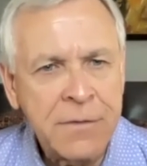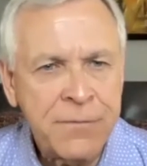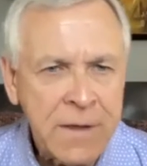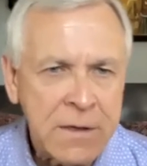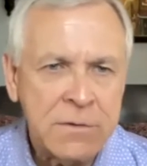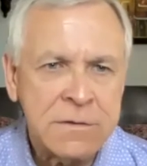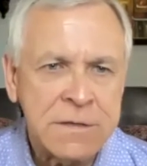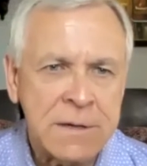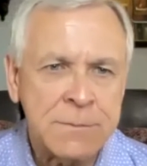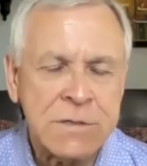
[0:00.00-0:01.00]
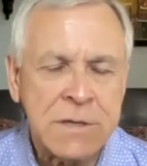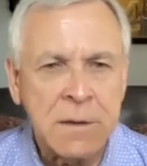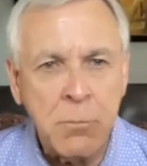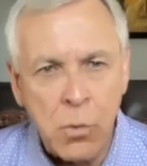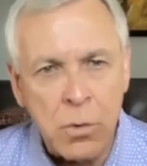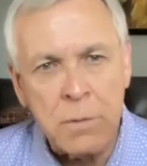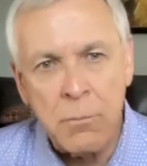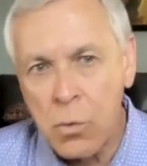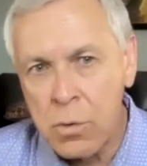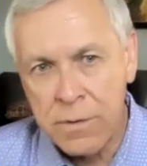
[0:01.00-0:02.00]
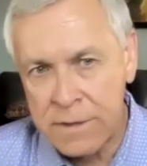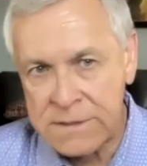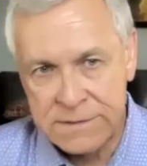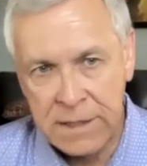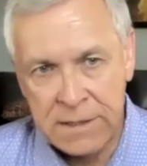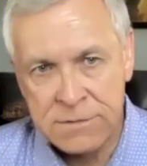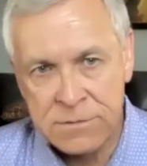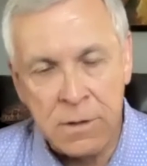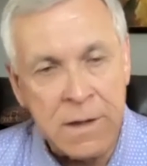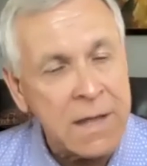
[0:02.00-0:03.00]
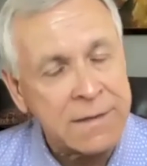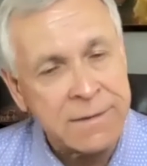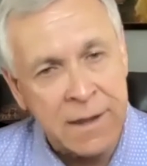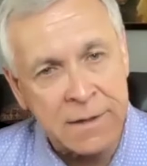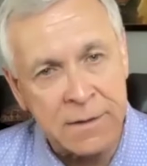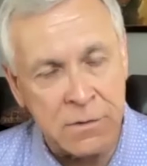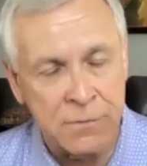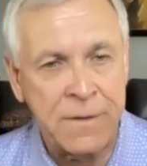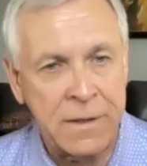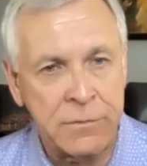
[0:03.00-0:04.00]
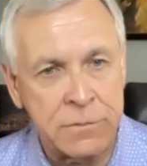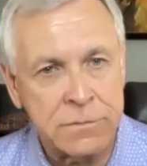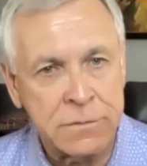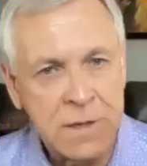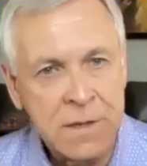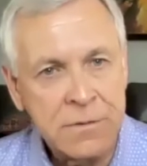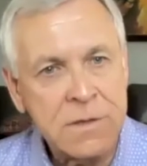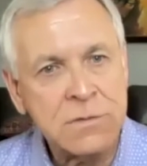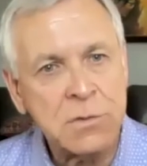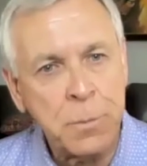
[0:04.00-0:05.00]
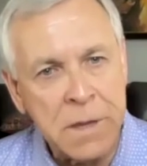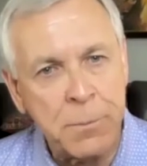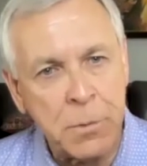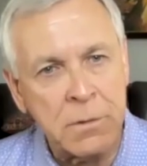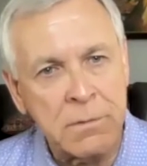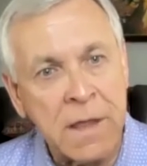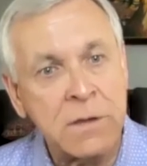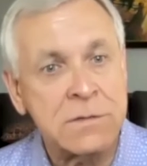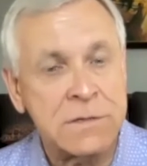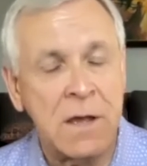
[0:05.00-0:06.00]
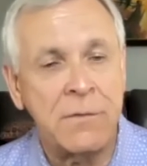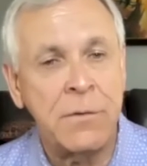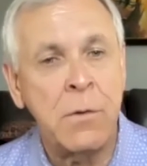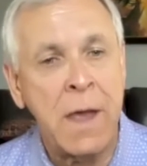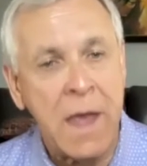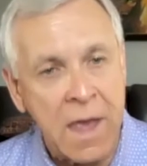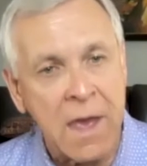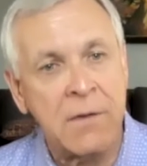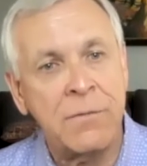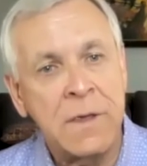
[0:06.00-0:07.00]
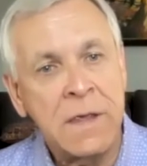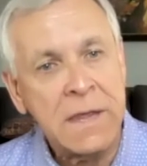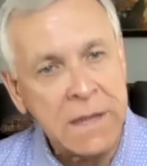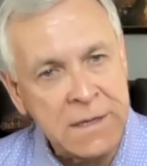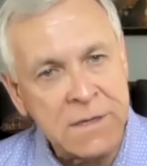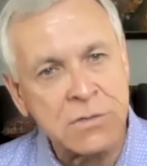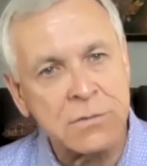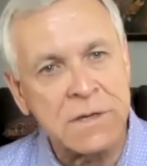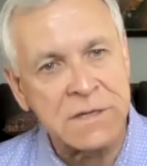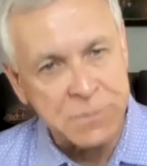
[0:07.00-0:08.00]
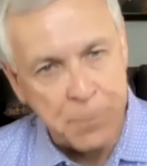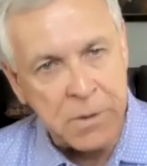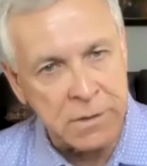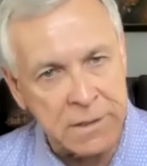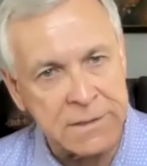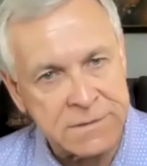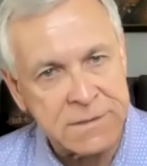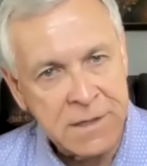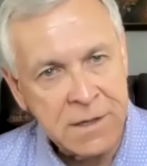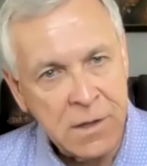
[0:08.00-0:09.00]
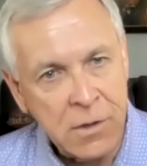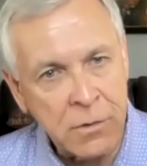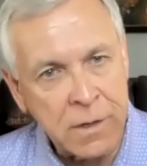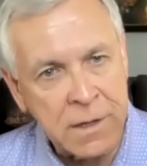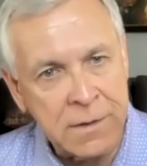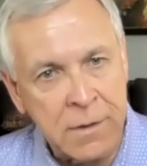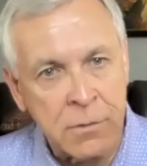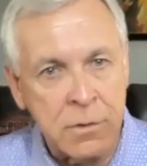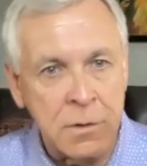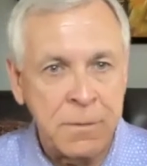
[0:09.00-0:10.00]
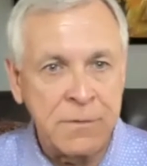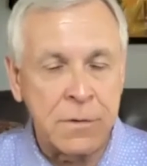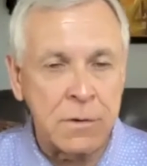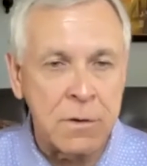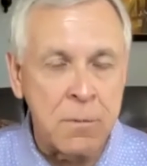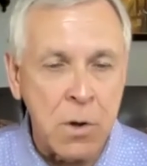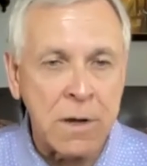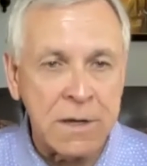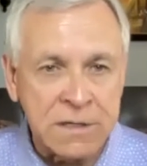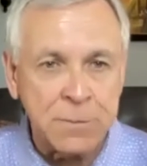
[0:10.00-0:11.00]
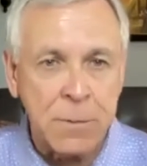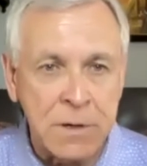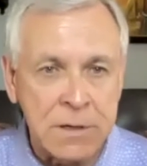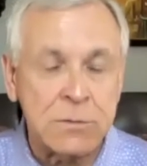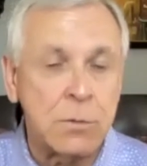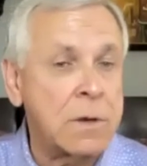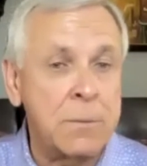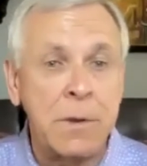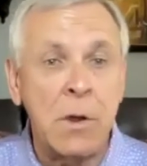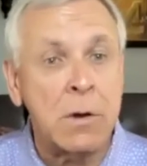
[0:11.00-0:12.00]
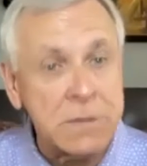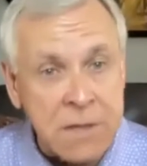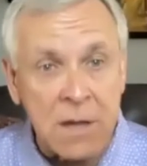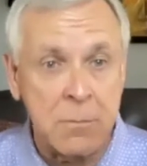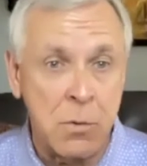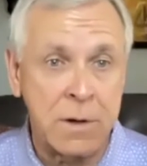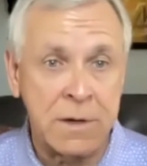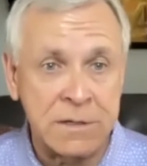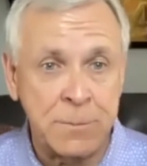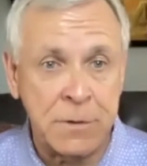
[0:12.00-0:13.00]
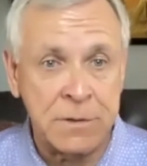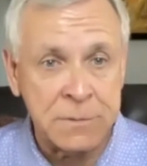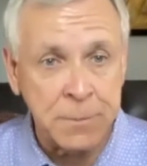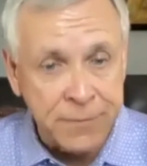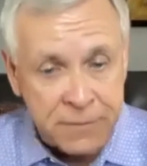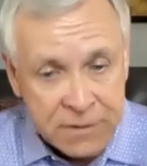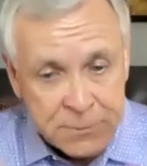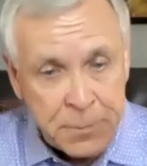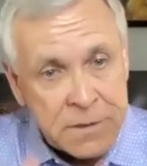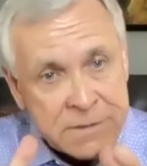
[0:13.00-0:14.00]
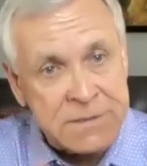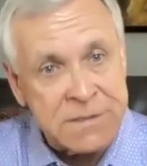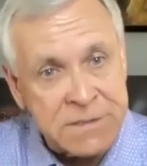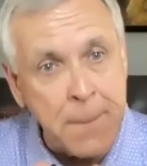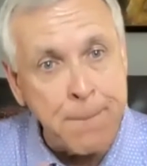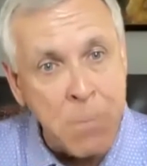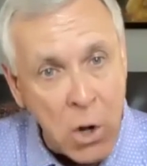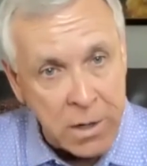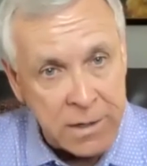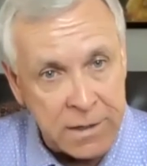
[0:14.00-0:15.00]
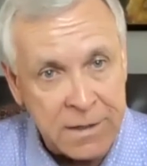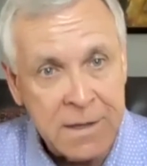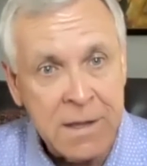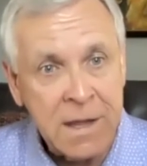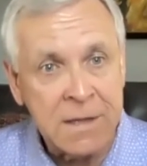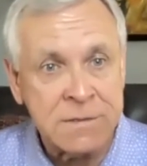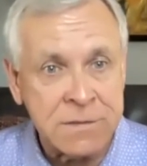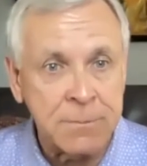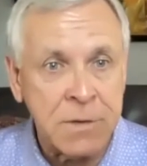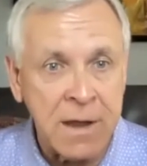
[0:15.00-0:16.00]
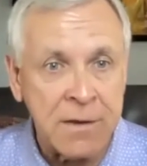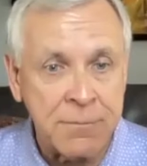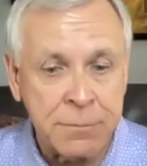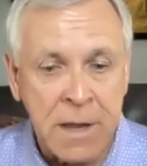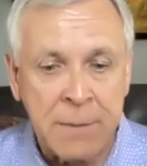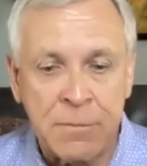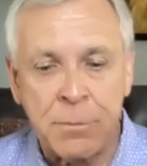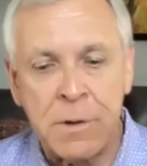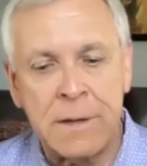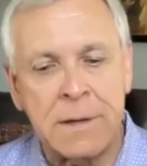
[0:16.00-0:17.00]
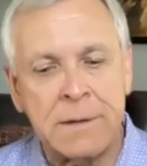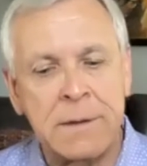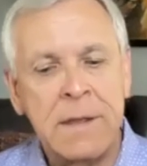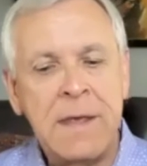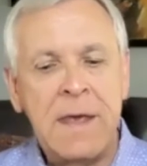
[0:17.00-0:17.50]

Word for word: And the hmm. founders that I'm seeing more and more these days are not technical founders. These are people like yourself who have industry experience Okay. Now it could be vertical market experience or it could be horizontal market experience, but their experience in some market and some type of type of product.